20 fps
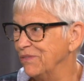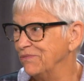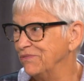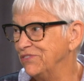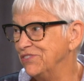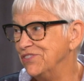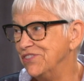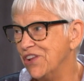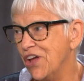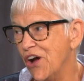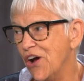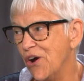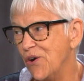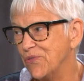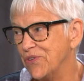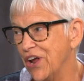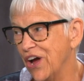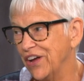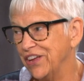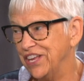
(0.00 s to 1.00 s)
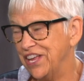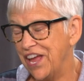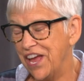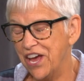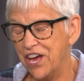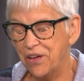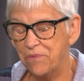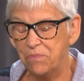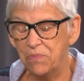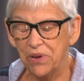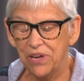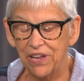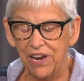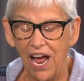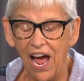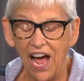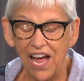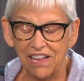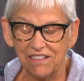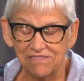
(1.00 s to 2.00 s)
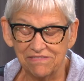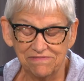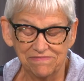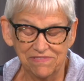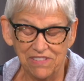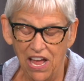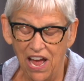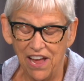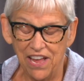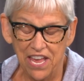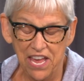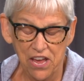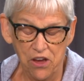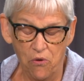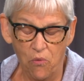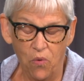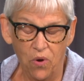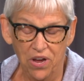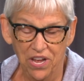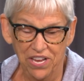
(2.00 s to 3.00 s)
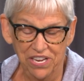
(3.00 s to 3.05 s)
No, not yet, but I can't wait.